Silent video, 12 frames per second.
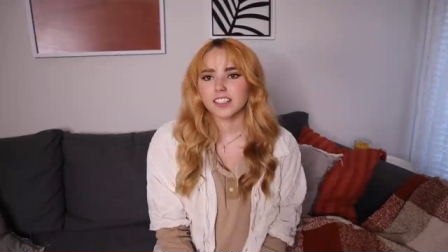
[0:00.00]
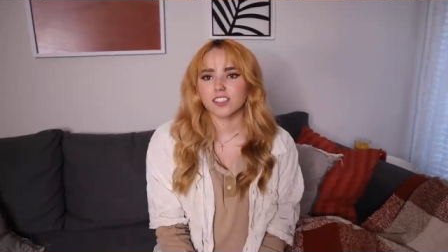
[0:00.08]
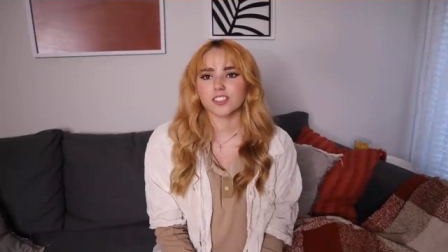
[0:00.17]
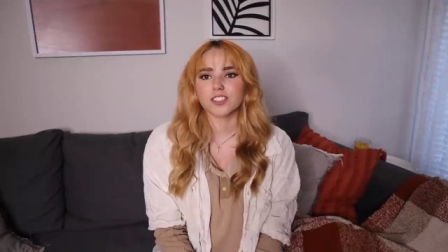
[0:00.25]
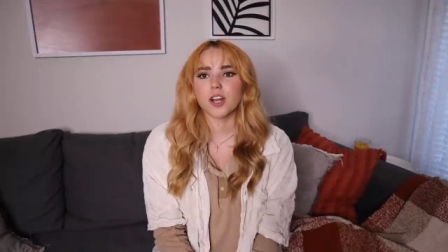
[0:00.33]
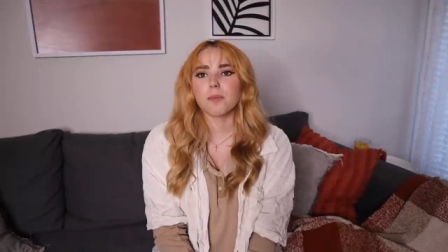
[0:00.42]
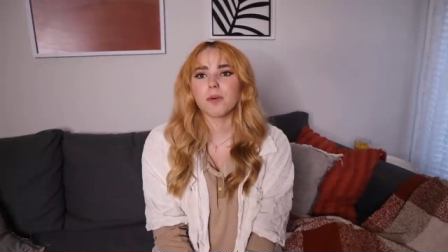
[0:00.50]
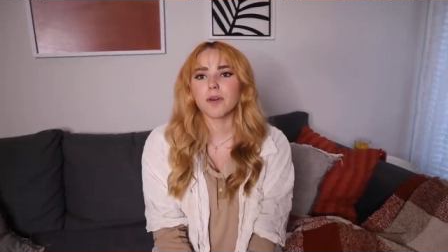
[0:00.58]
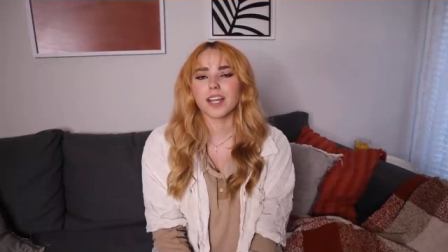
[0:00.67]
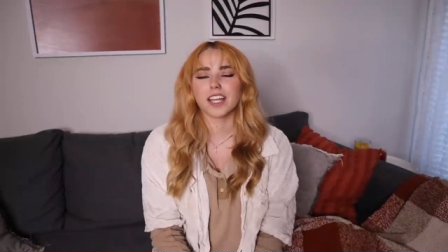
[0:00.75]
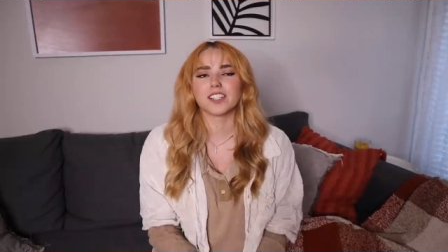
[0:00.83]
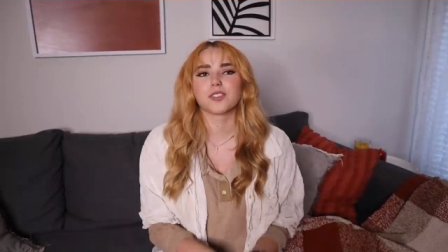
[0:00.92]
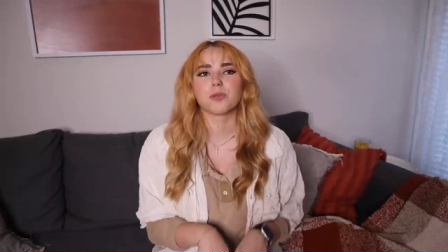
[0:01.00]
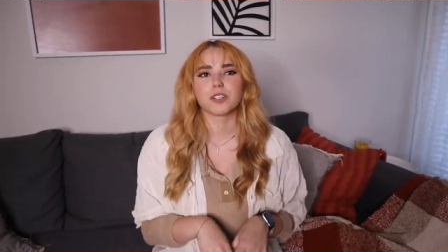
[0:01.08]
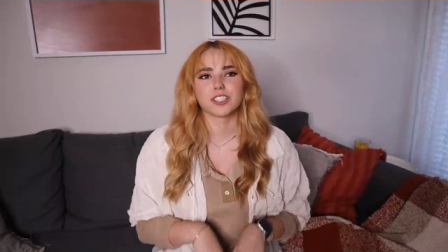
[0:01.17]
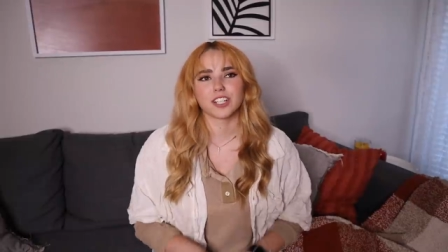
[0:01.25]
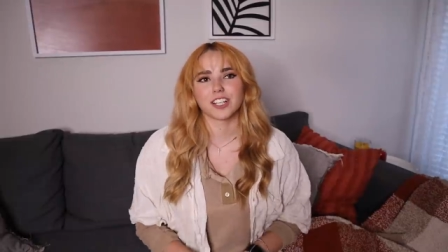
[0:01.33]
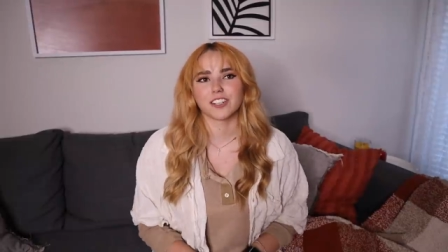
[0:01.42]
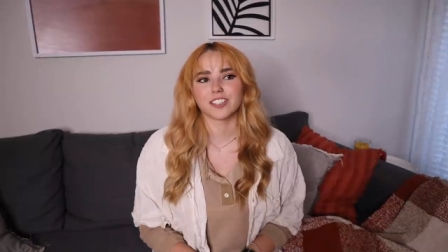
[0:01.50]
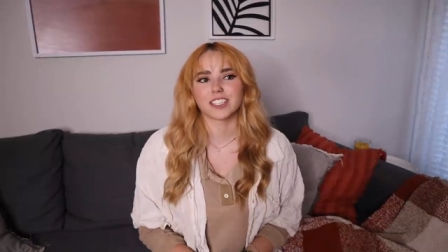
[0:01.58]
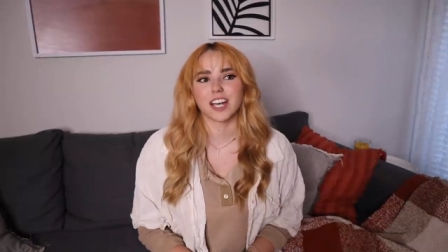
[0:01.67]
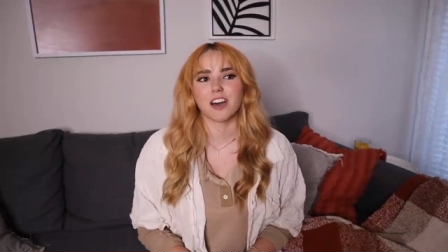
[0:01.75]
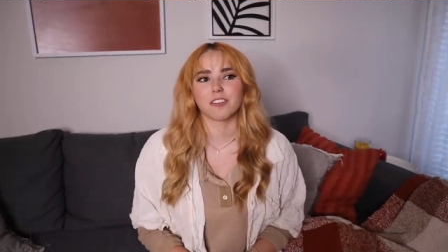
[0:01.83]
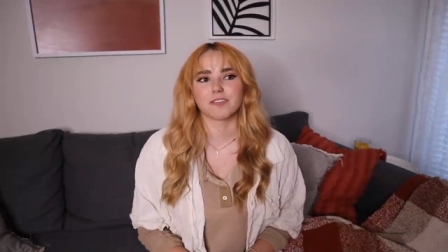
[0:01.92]
There's no point in torturing
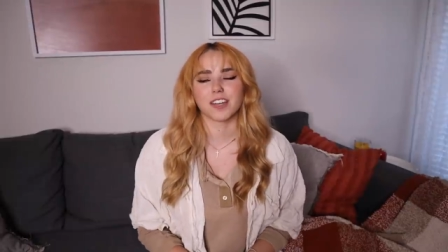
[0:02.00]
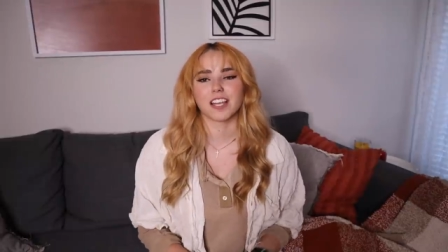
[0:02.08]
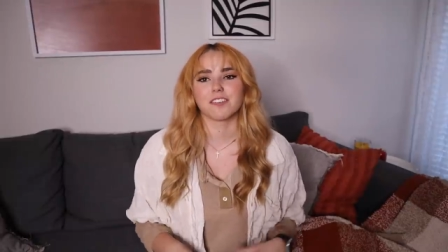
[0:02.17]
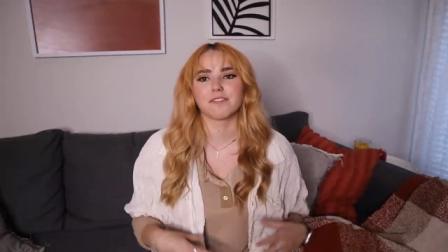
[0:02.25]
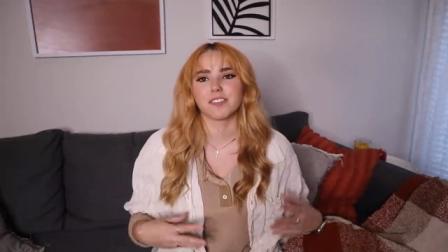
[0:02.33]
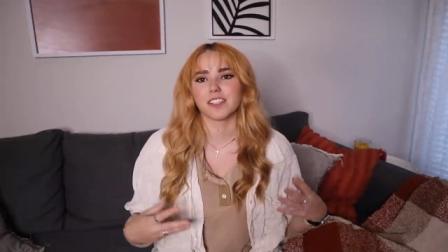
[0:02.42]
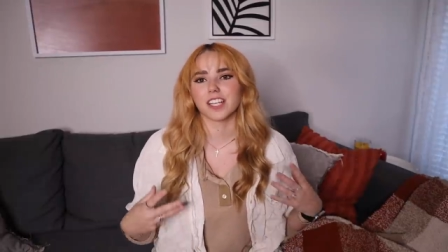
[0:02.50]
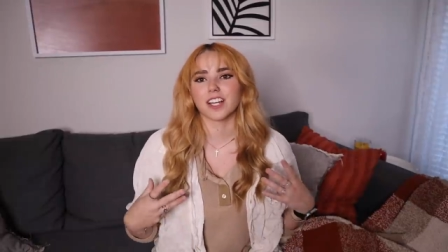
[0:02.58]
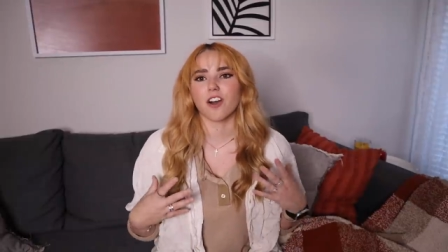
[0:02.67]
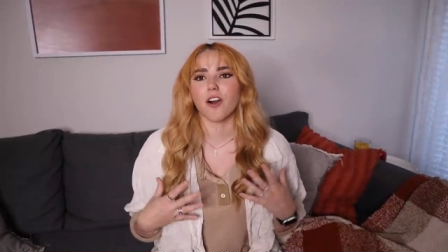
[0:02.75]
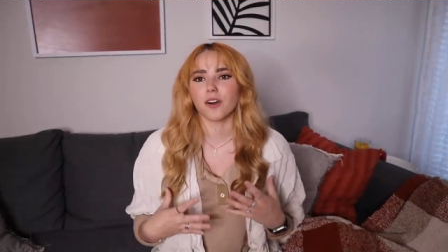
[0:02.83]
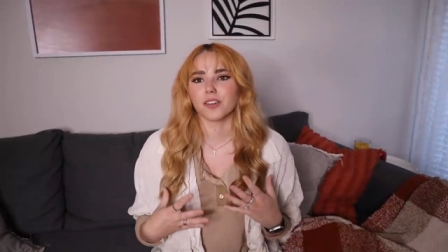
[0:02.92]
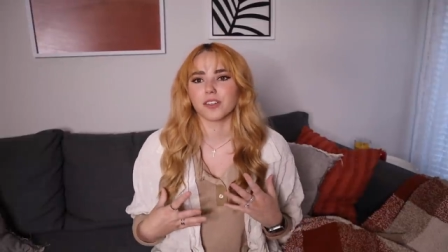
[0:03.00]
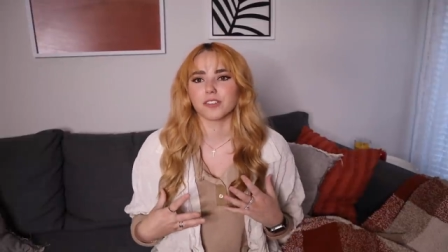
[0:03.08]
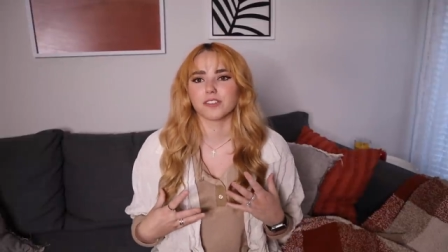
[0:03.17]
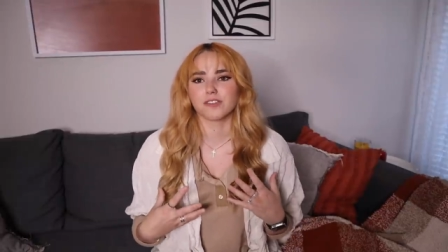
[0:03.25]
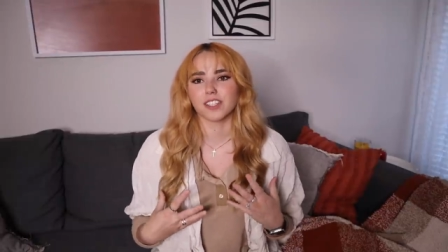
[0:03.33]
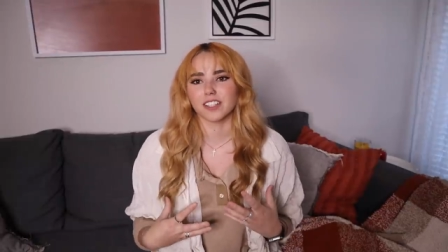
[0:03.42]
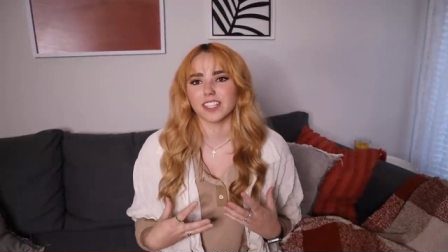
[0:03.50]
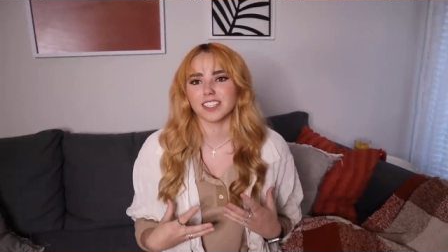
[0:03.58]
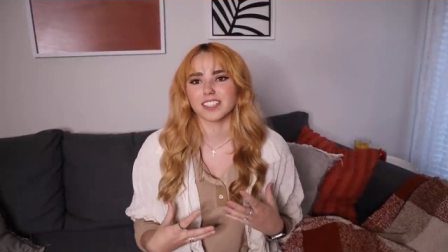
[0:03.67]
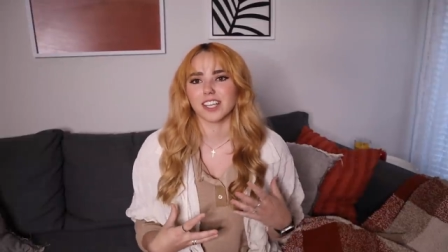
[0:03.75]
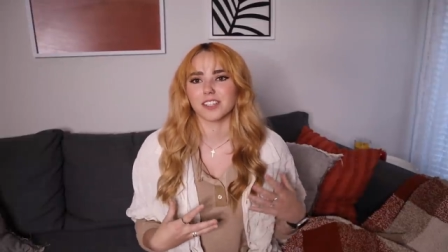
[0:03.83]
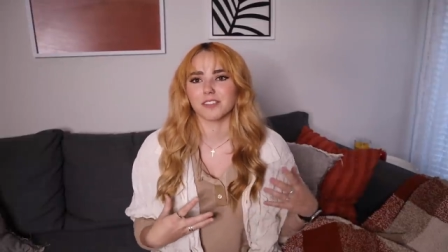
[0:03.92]
yourself and feeling all those feelings
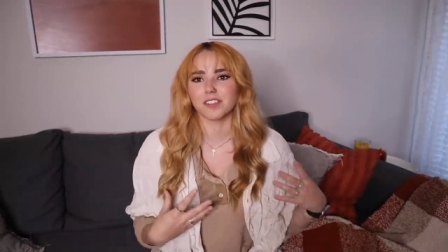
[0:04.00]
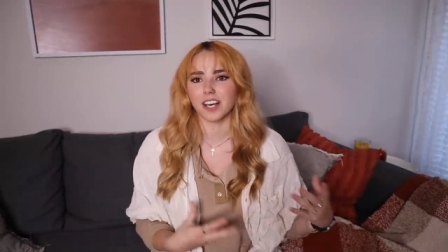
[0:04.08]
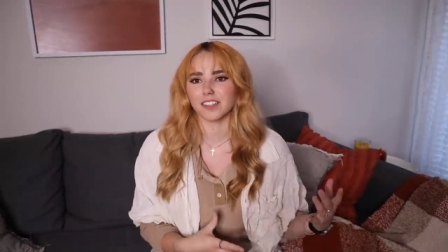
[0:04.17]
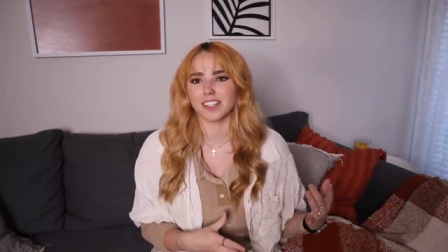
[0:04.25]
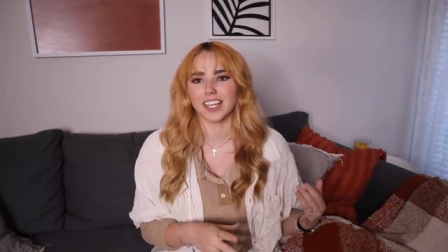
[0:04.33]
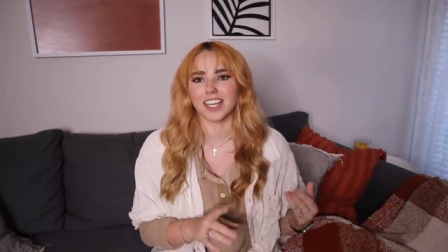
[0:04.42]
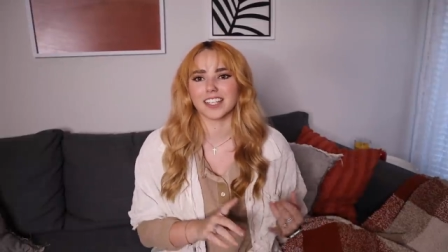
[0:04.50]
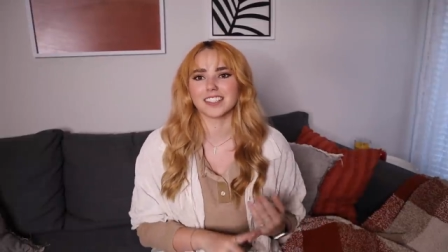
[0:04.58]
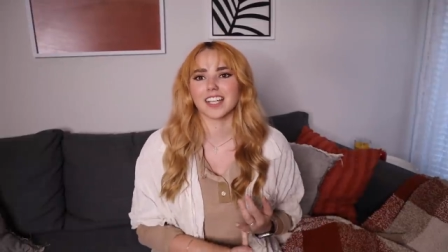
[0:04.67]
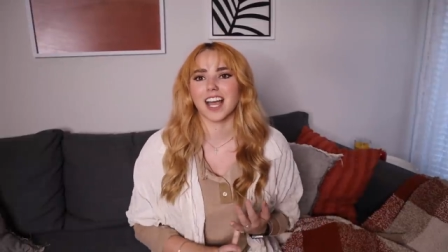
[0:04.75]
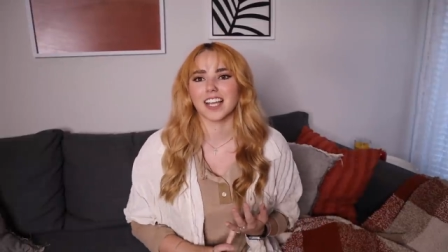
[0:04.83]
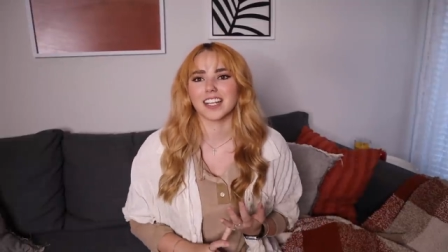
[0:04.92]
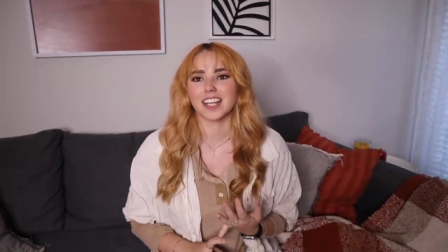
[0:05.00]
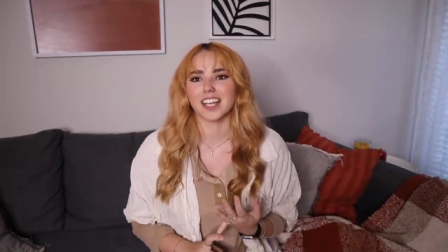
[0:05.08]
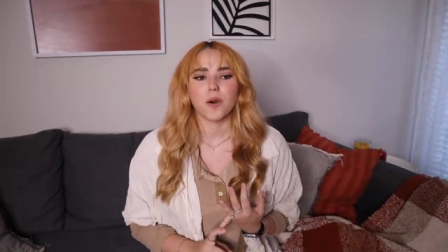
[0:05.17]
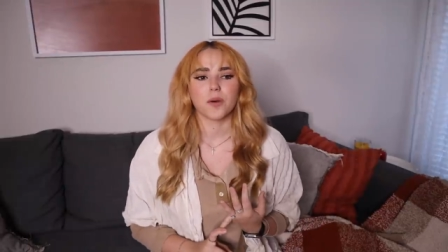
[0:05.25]
that you felt, like anxiety,